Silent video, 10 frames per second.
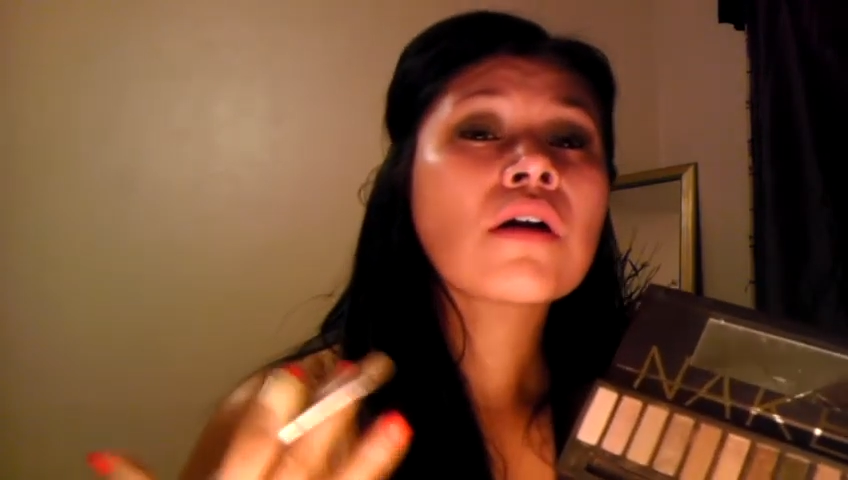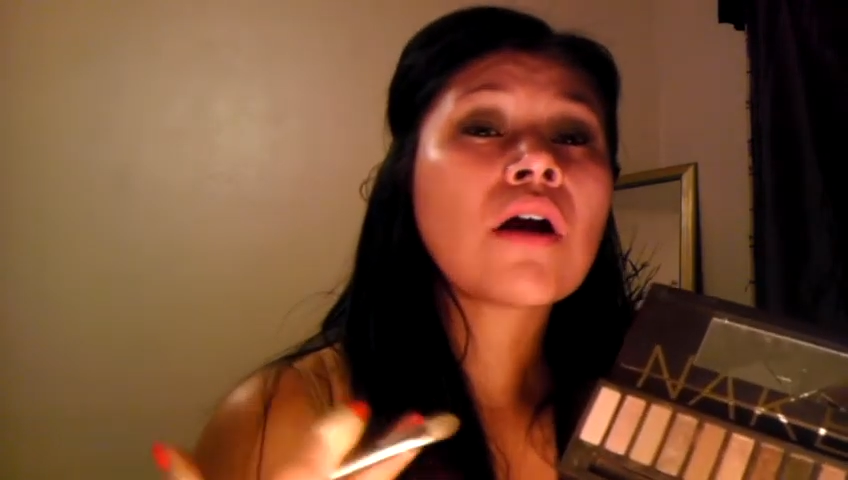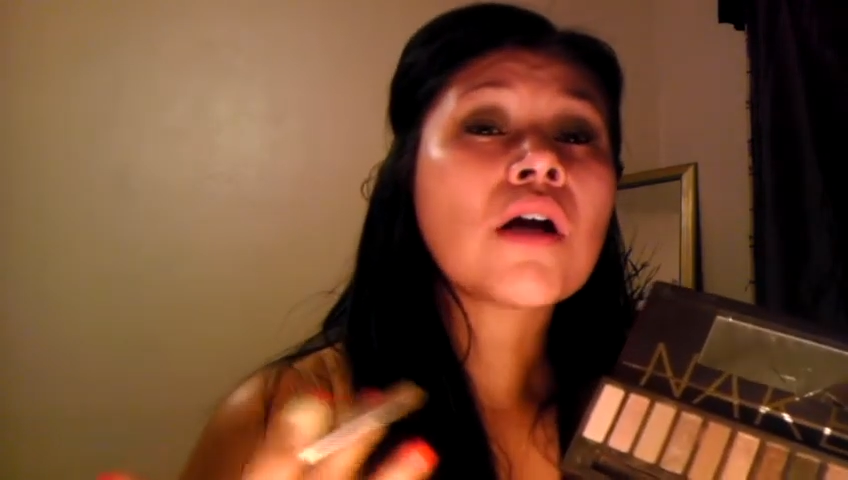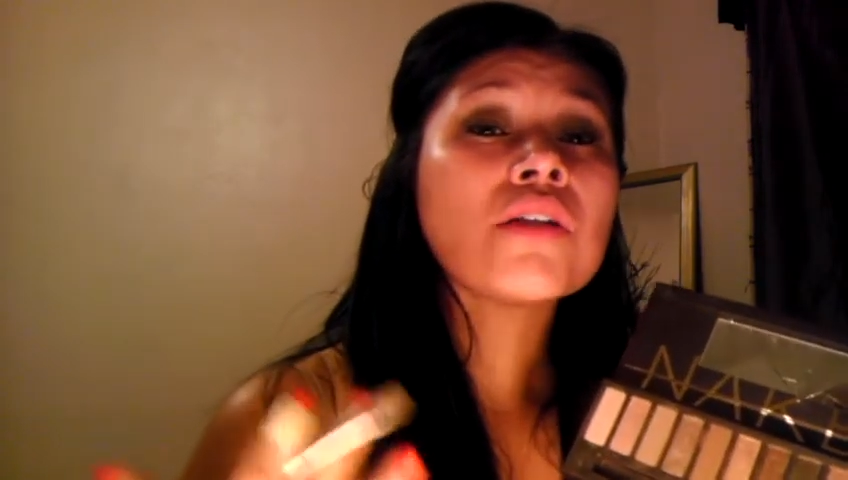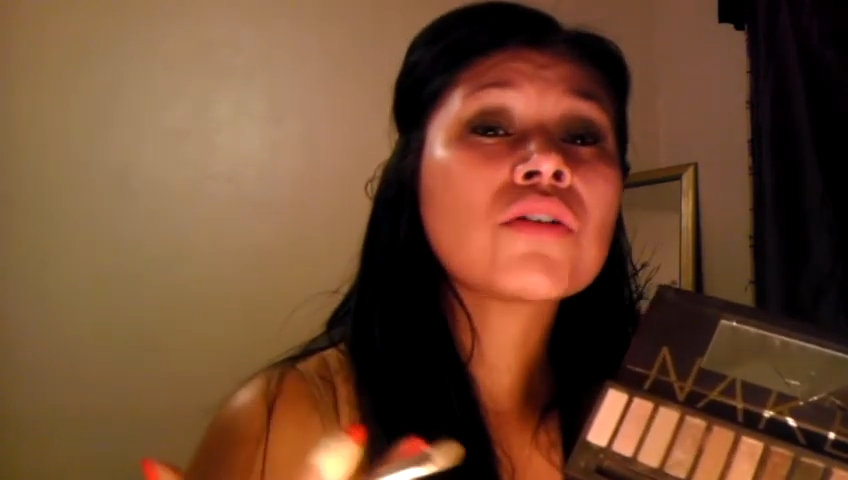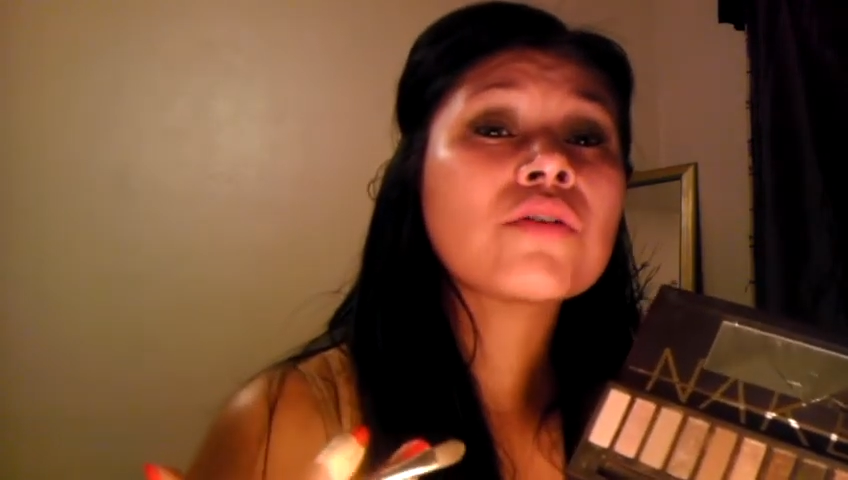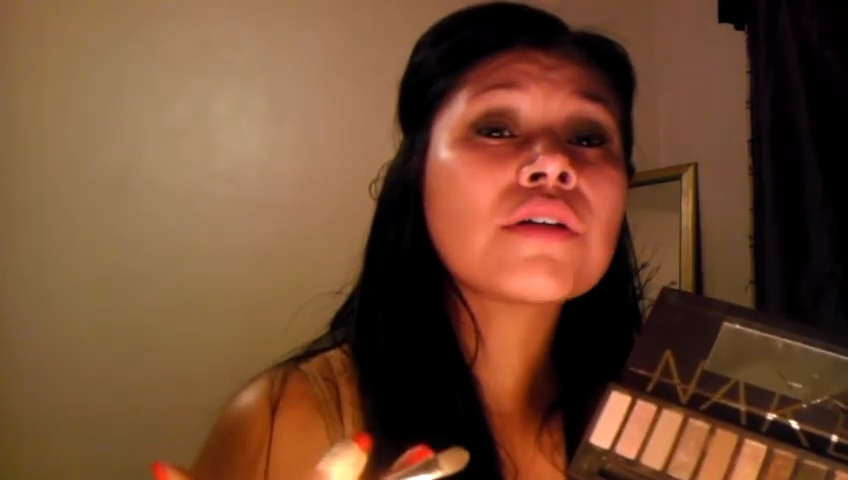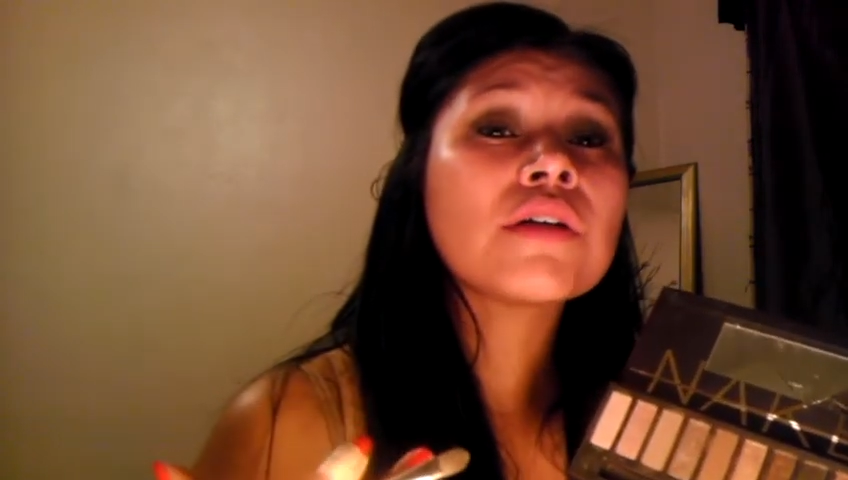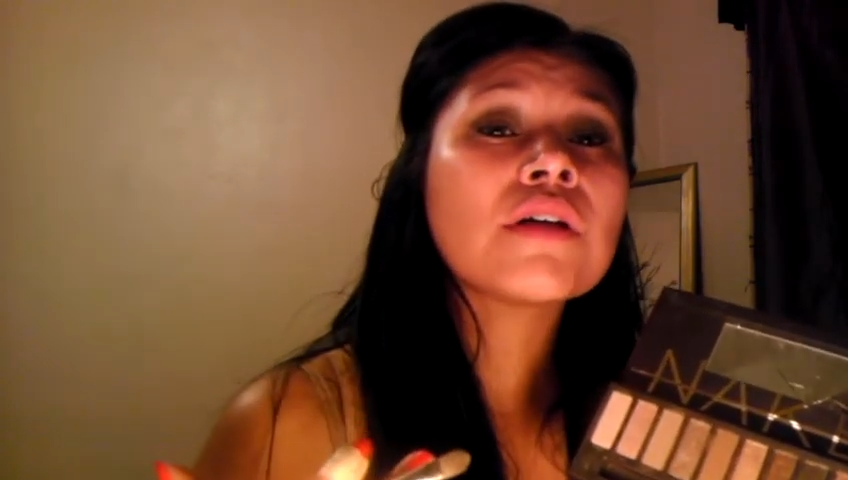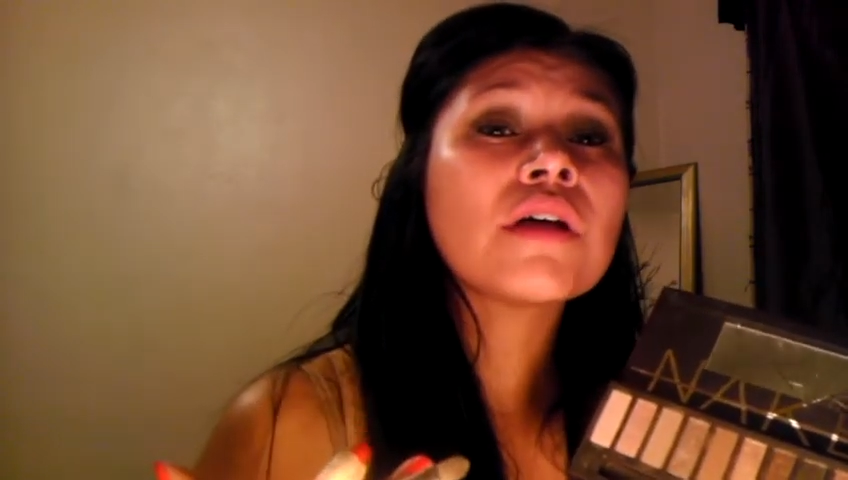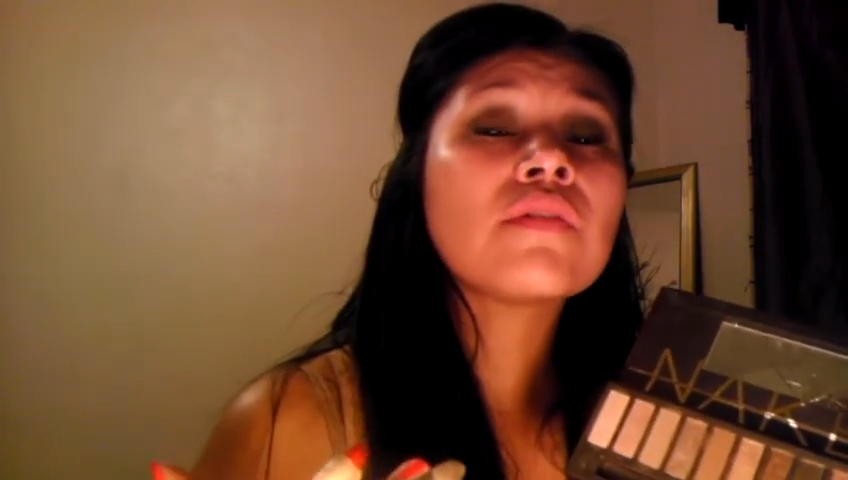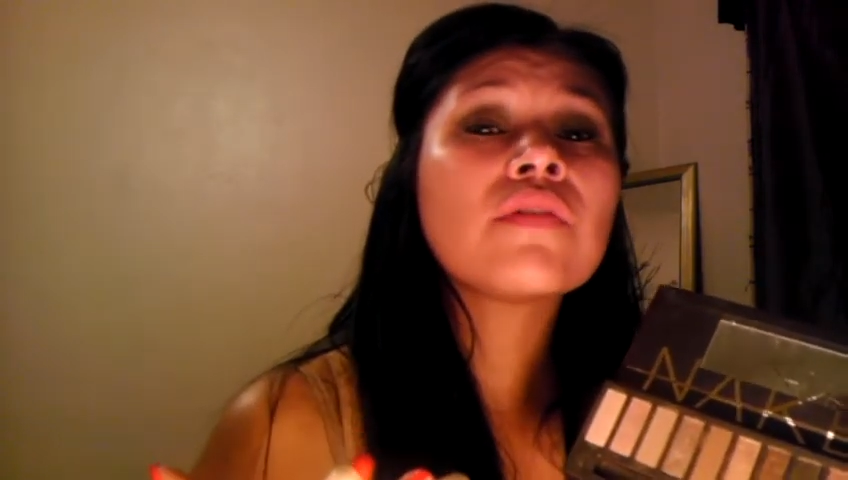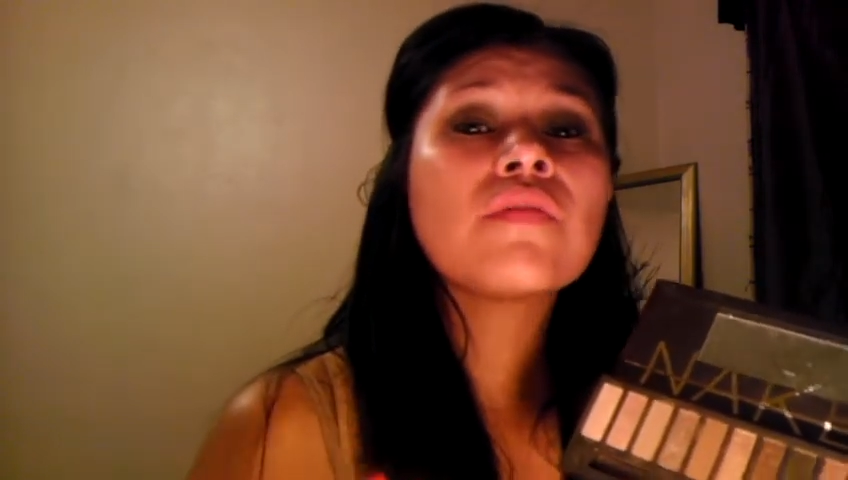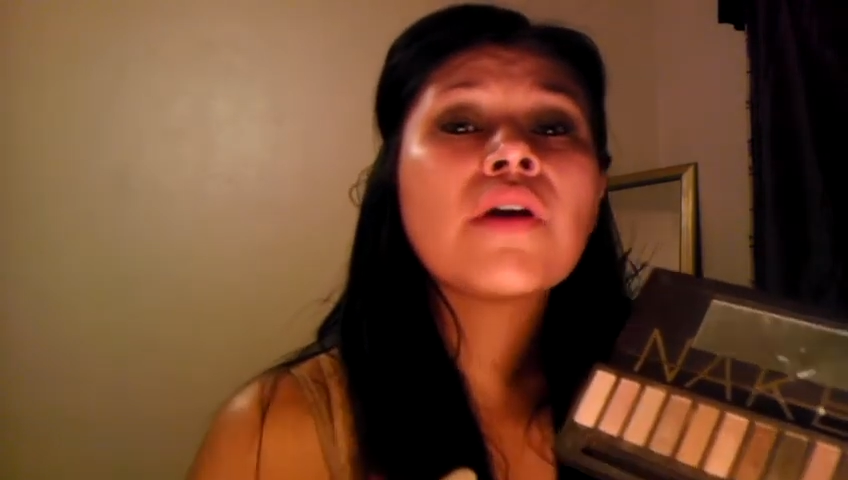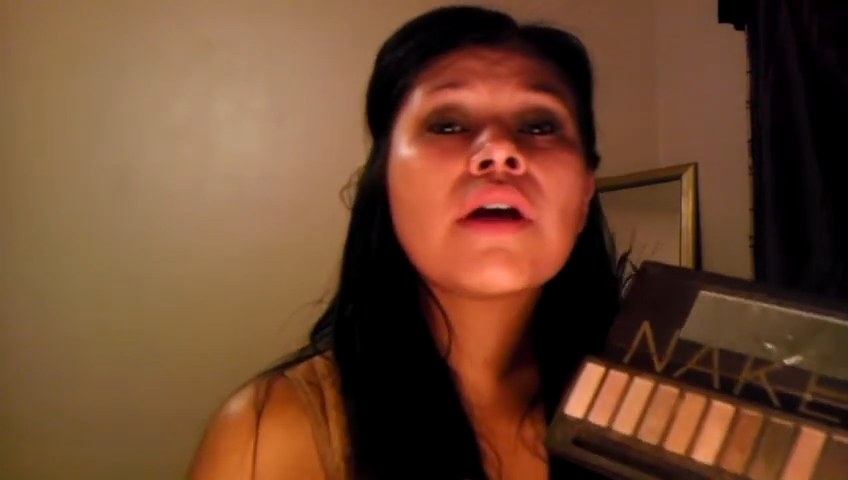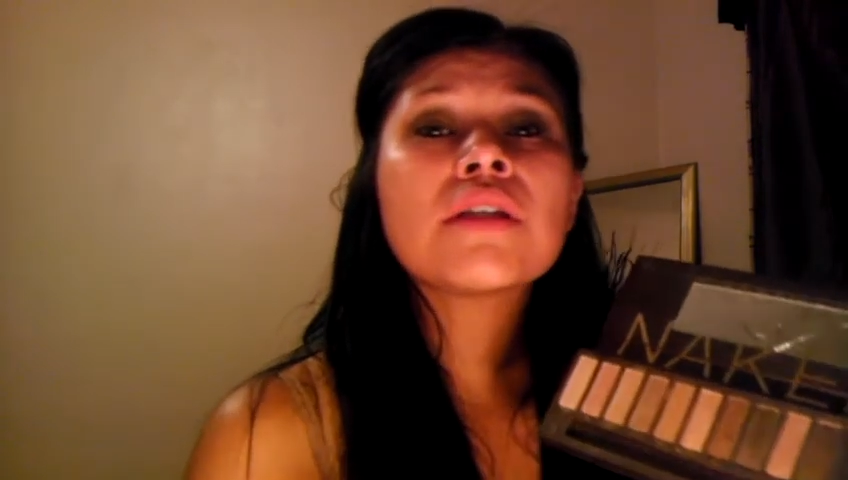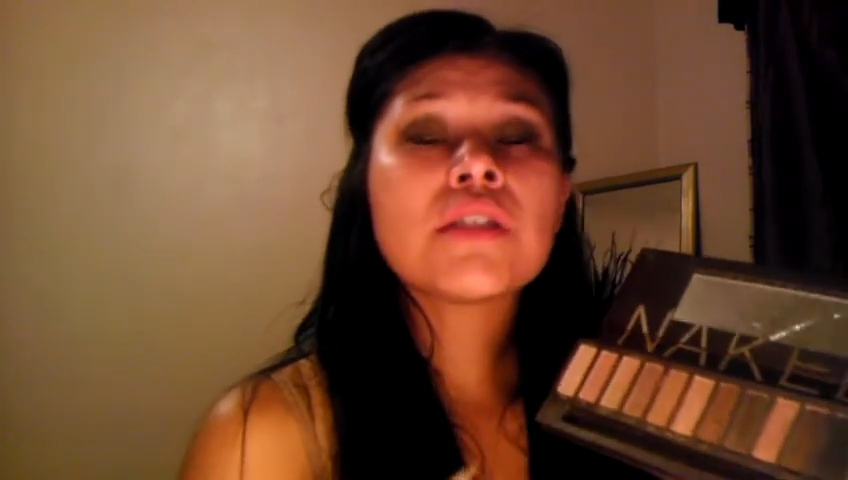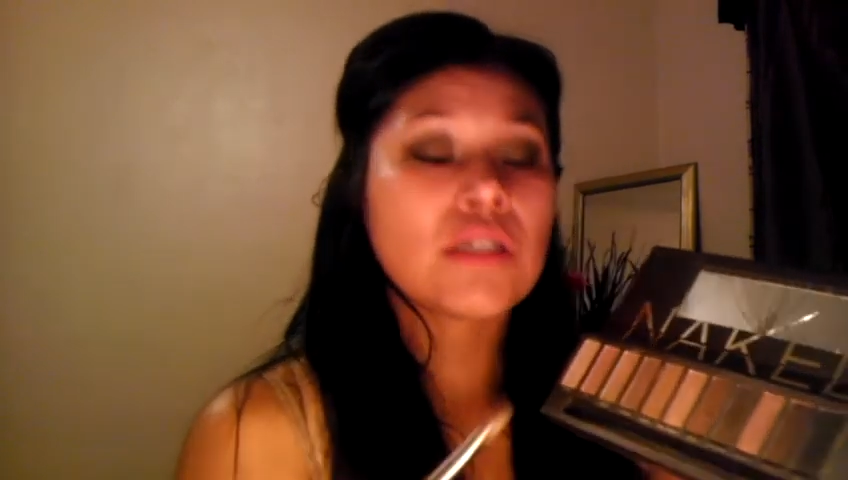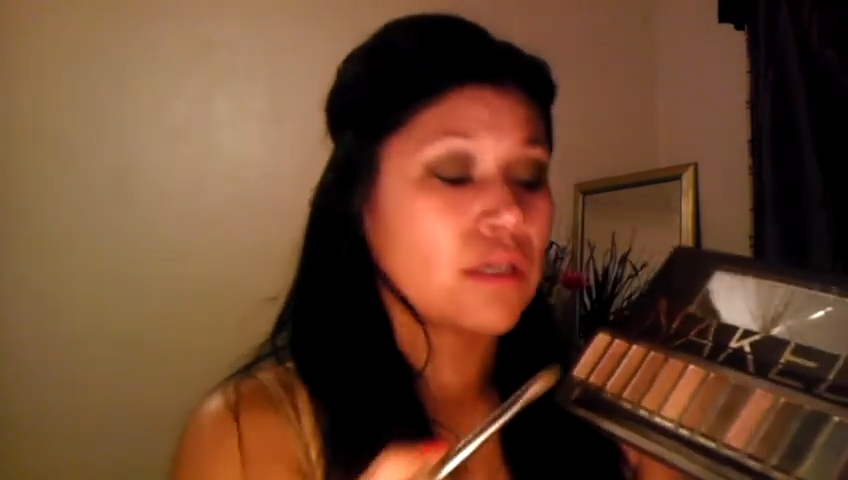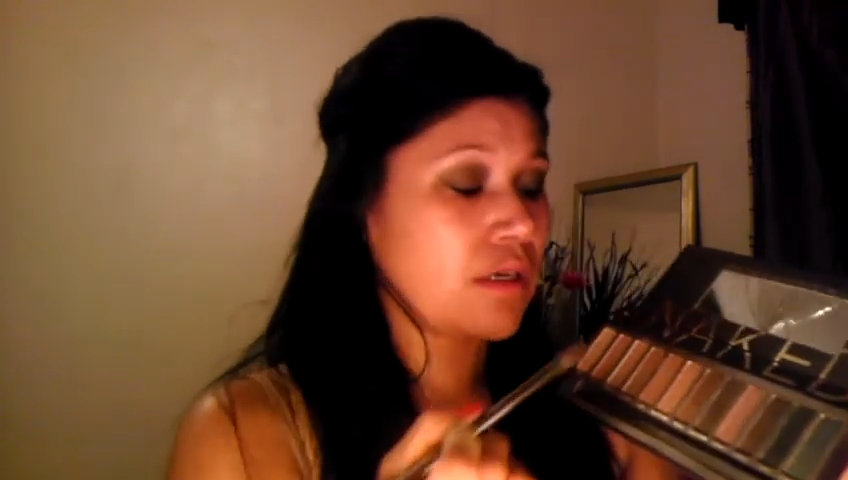contouring kind of effect.